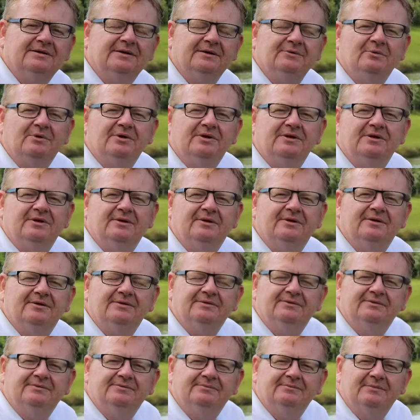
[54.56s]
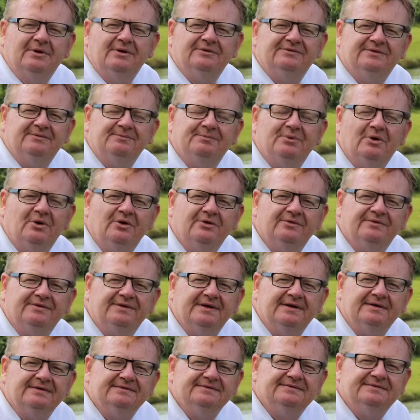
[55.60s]
think one of the most important
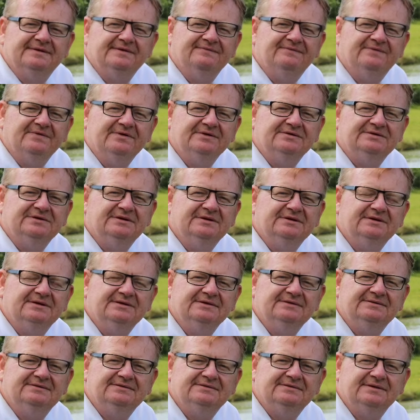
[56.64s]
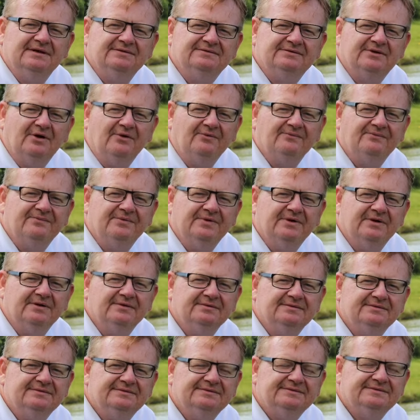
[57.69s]
things in fishing is
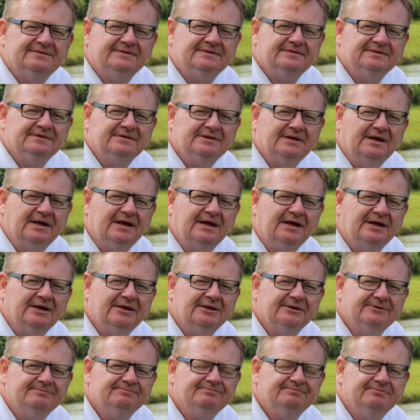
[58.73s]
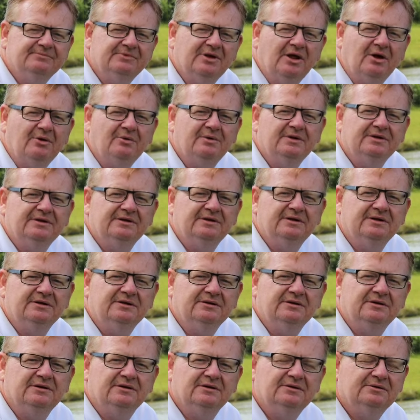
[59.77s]
confidence, and knowing that
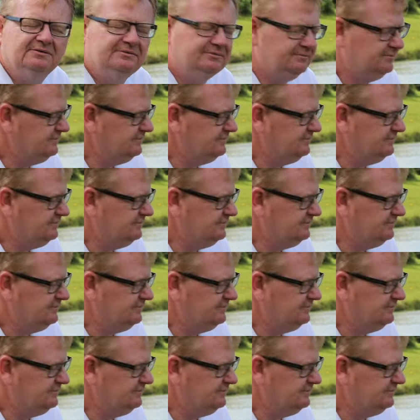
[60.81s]
your